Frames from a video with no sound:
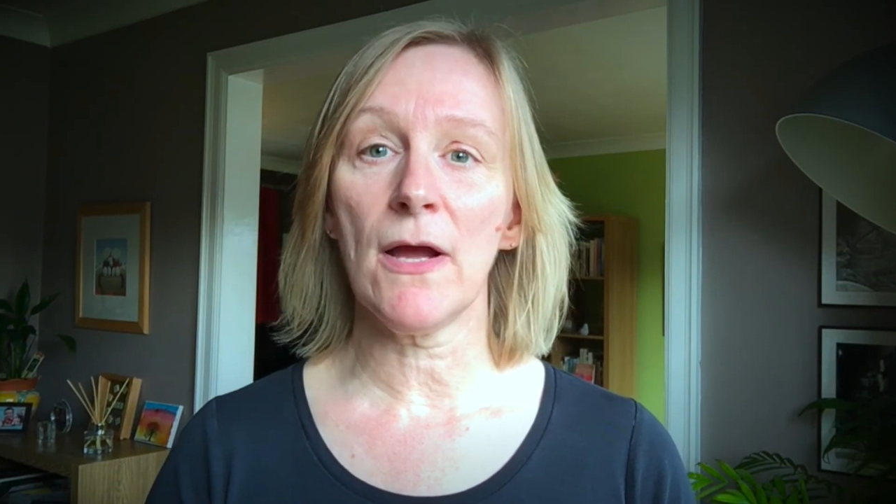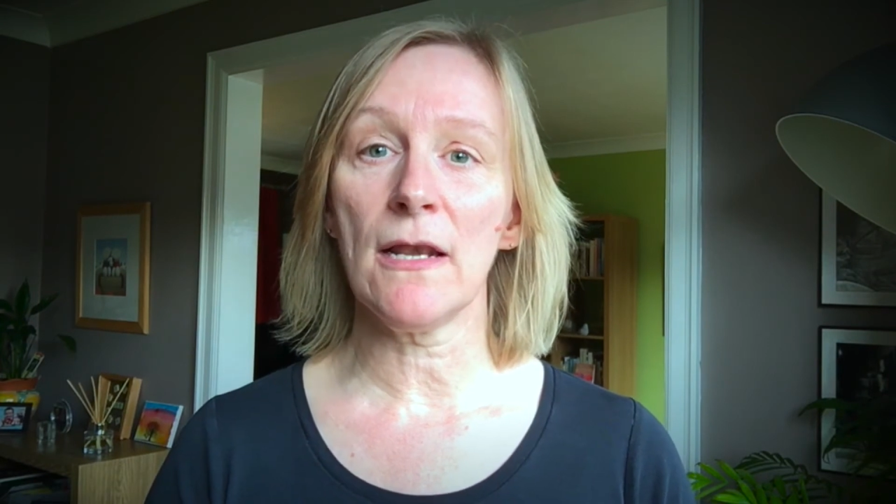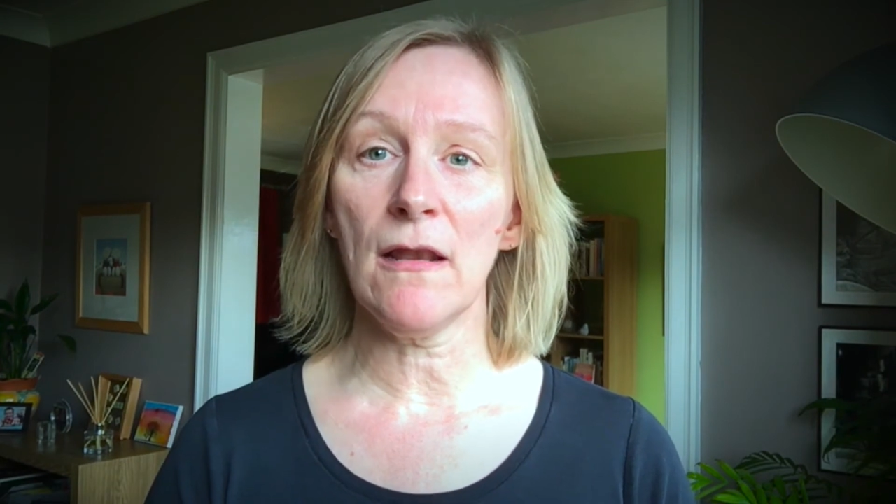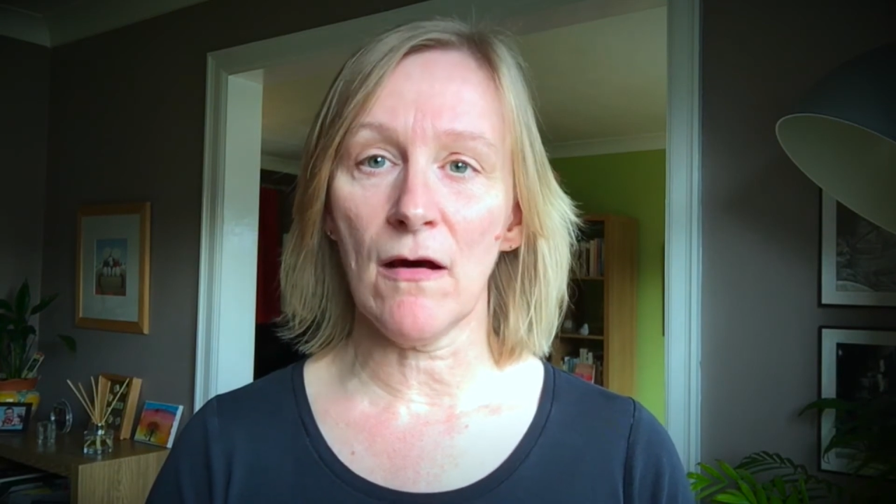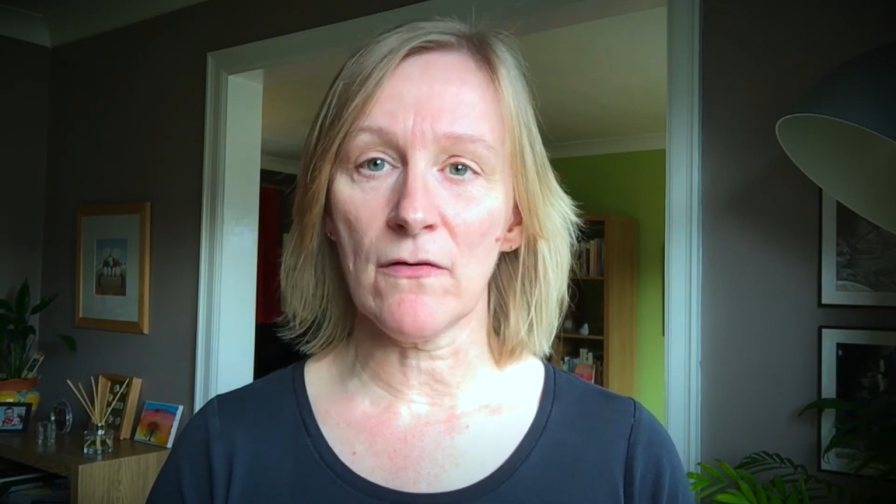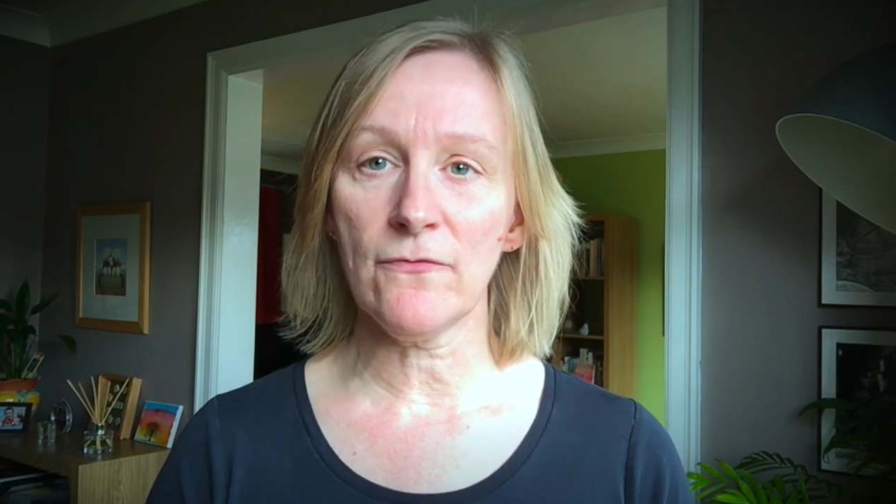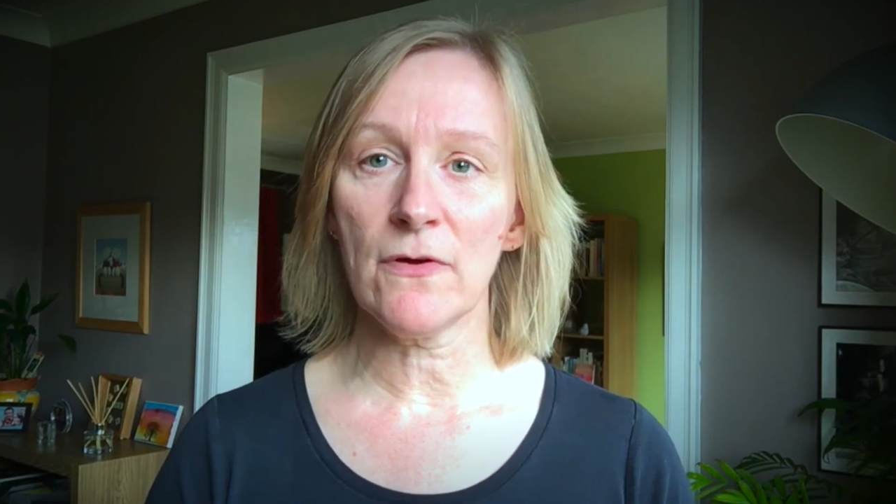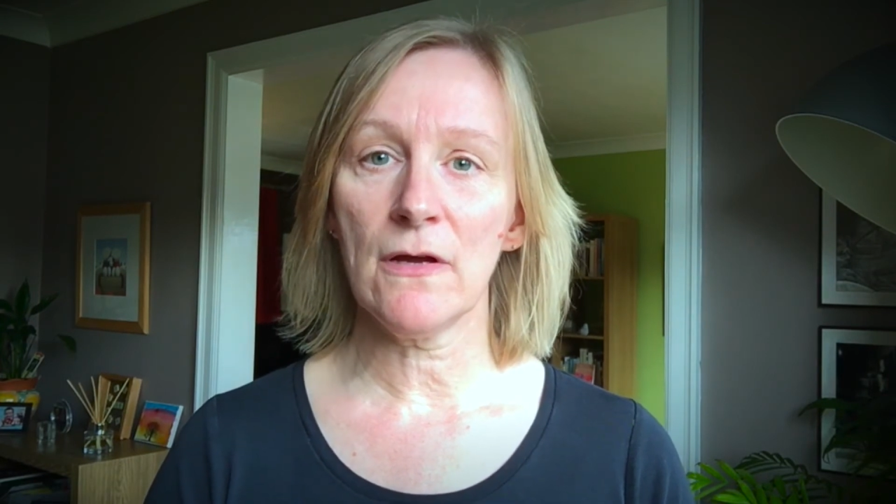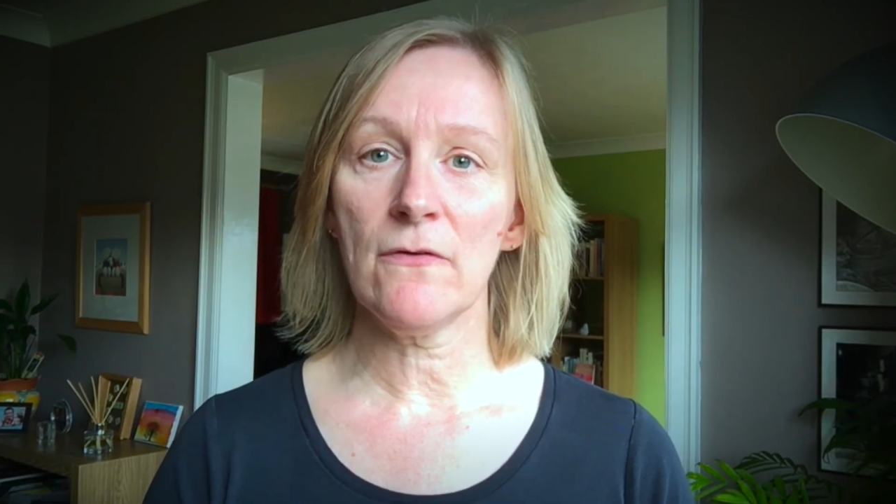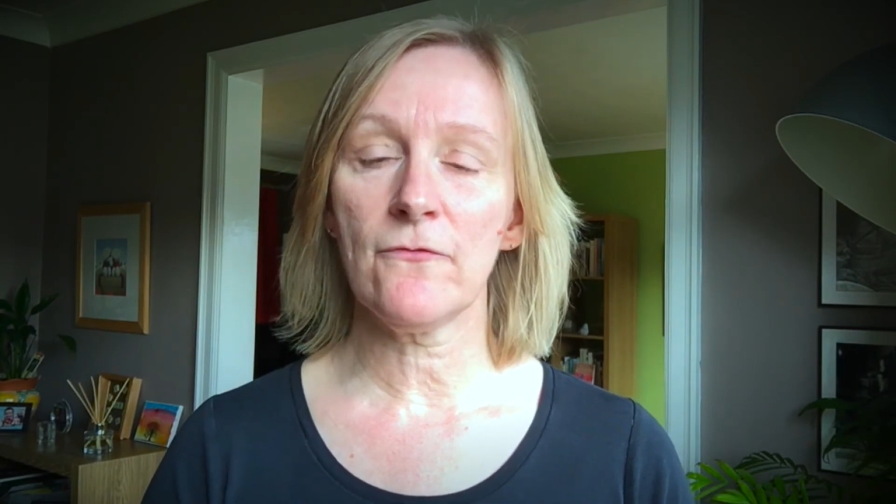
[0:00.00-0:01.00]
love
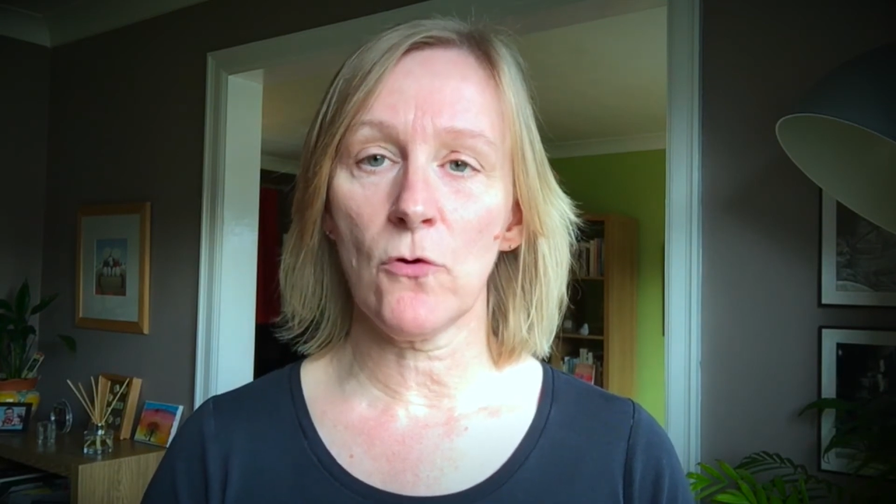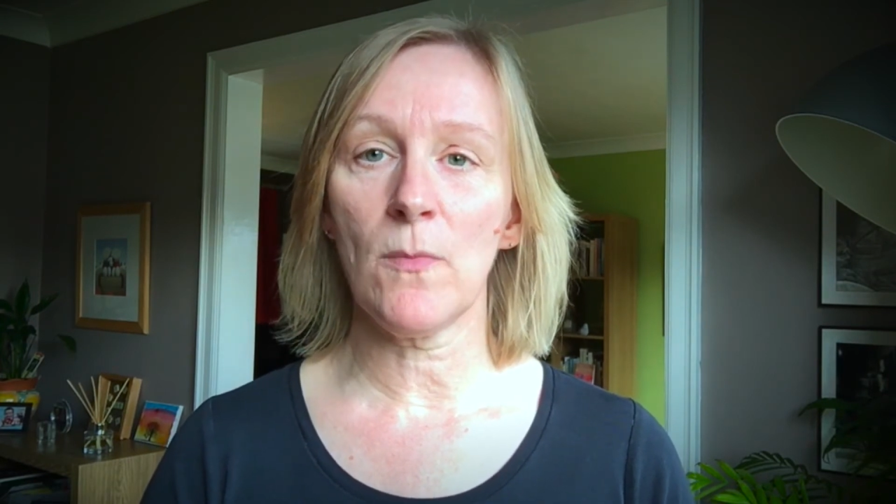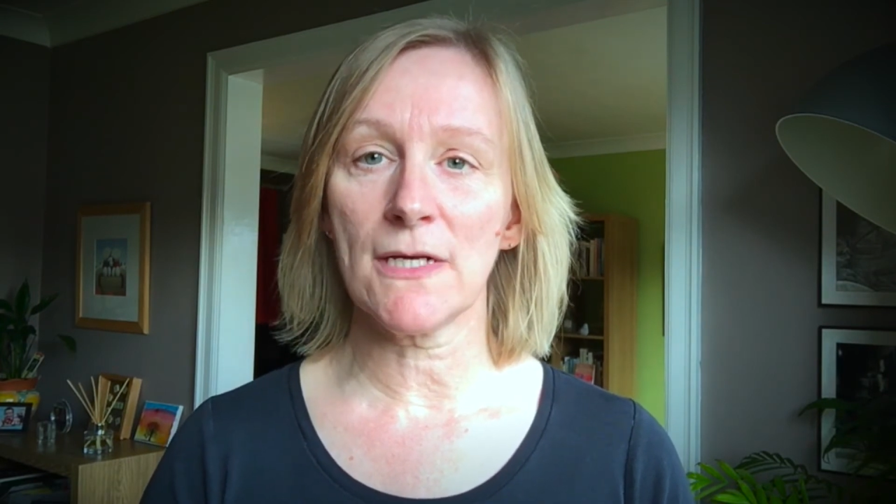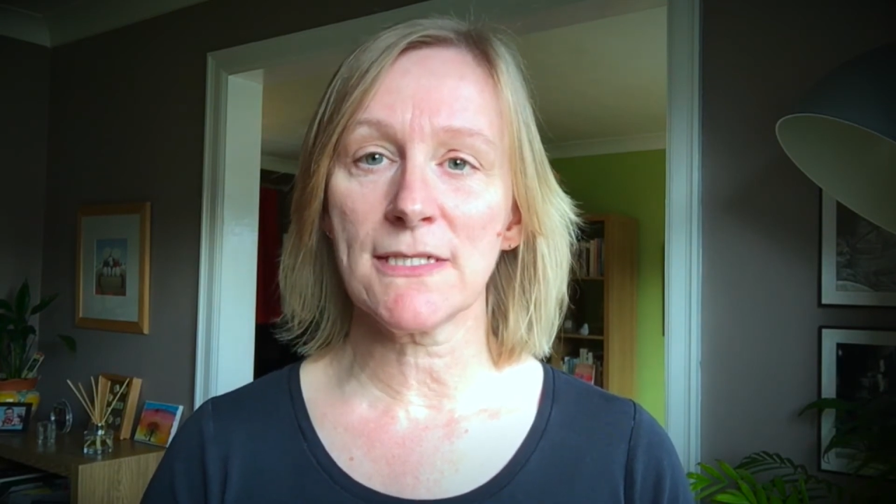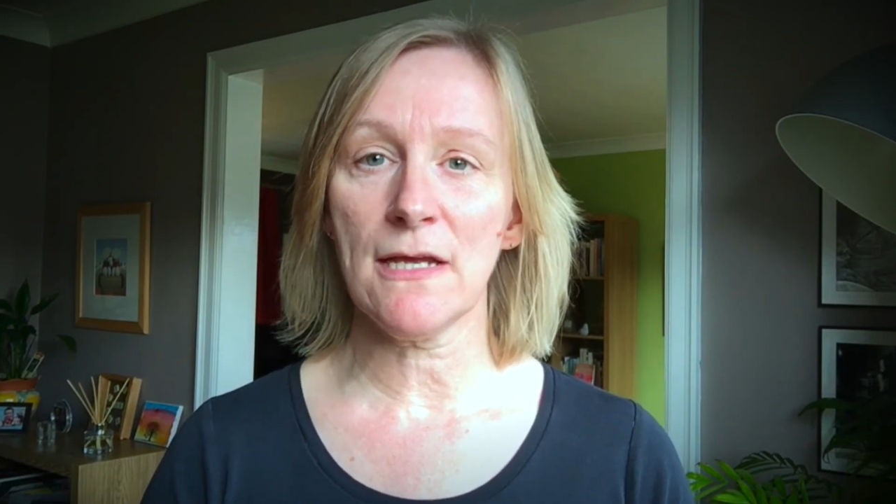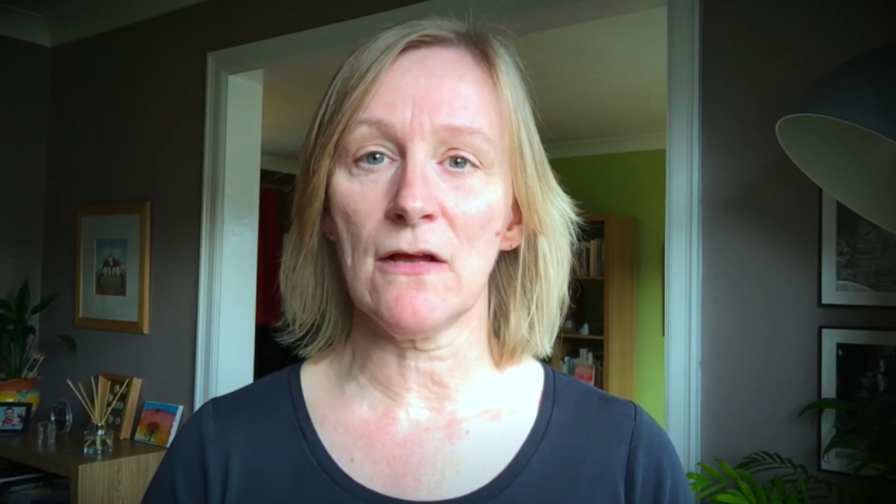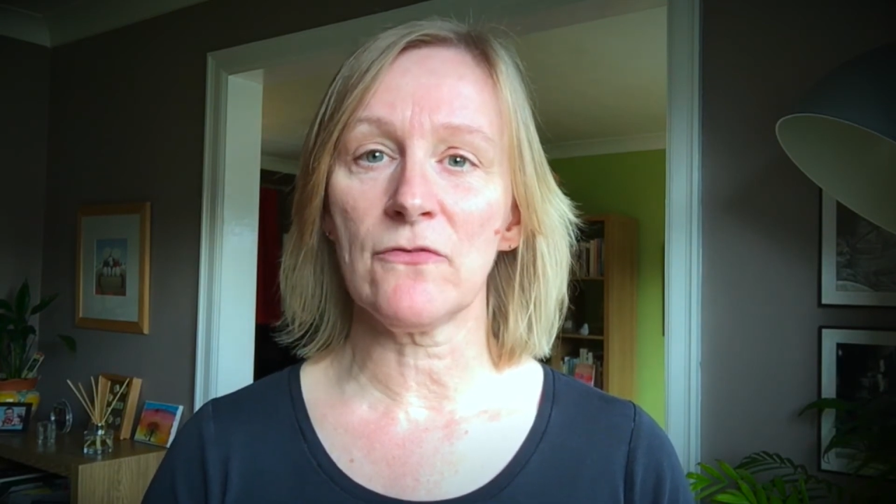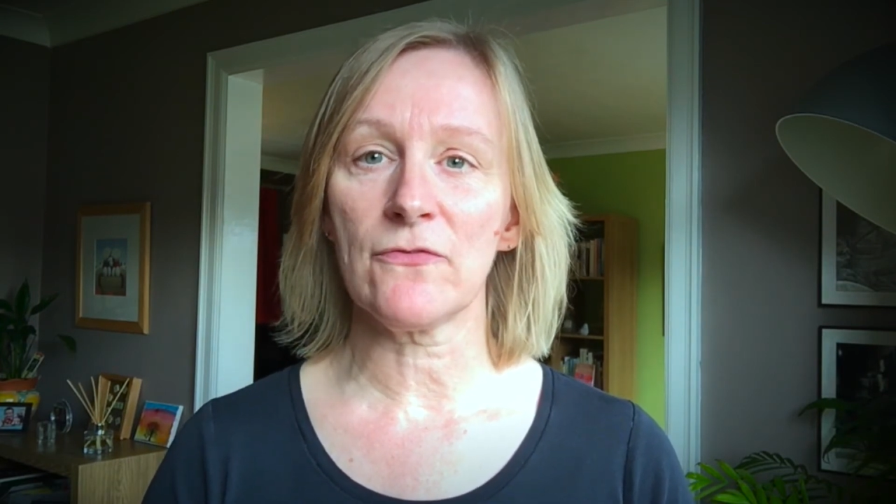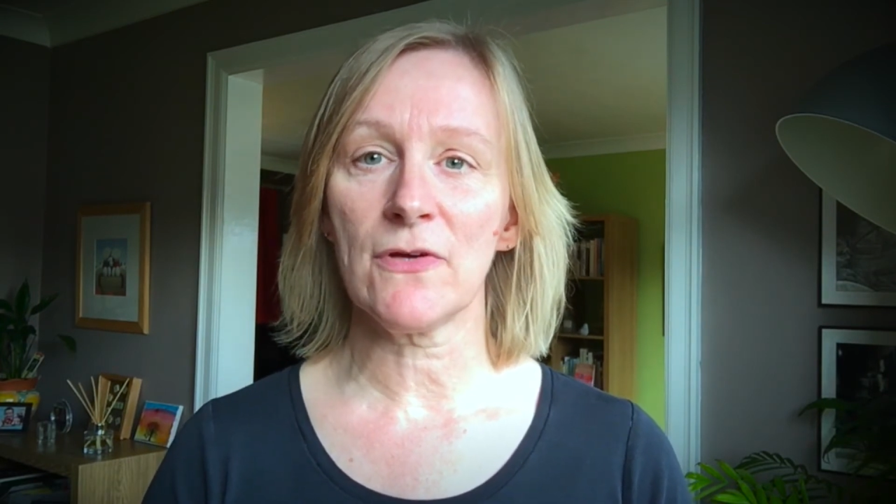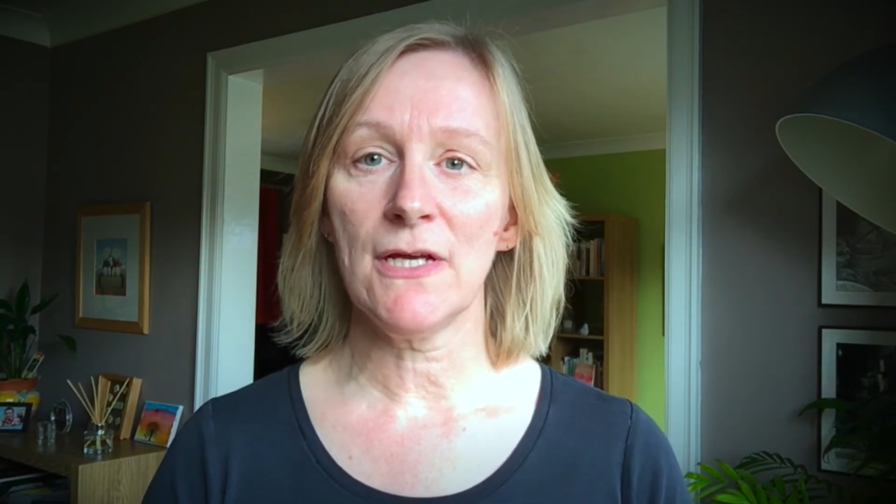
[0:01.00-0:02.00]
for
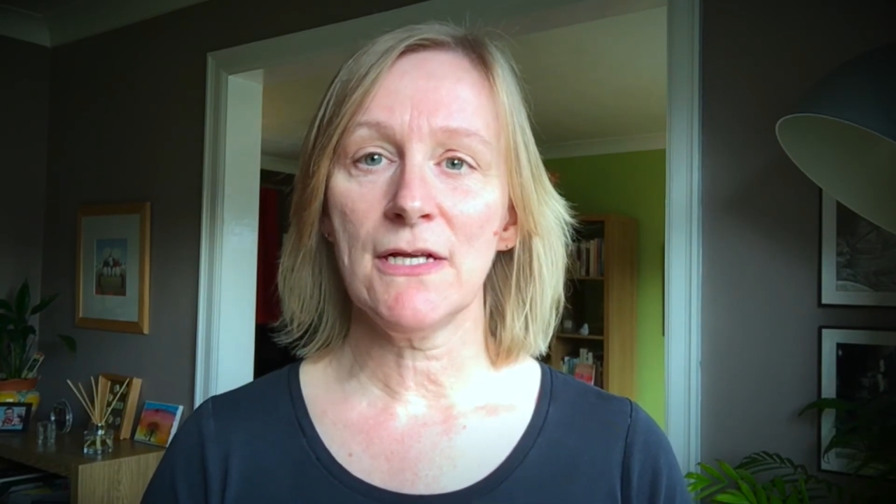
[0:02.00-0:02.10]
myself